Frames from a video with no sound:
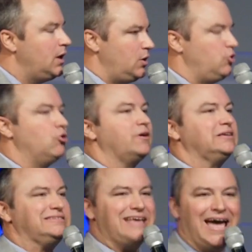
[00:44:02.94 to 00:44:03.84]
You know
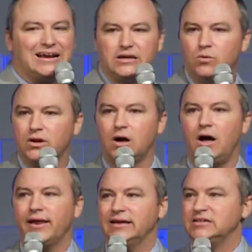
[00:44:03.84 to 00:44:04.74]
exactly what
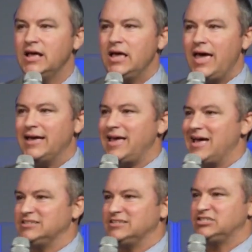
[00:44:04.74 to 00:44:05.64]
God has
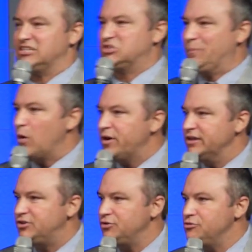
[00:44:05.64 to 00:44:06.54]
spoken
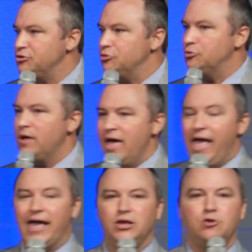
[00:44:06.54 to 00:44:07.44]
to you,
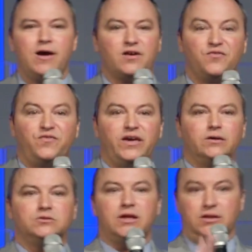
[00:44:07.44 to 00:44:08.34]
and you have
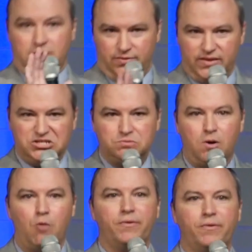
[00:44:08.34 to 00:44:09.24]
failed to this
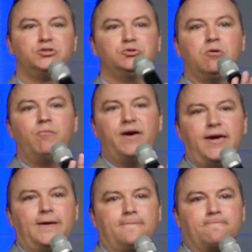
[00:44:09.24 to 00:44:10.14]
moment to obey.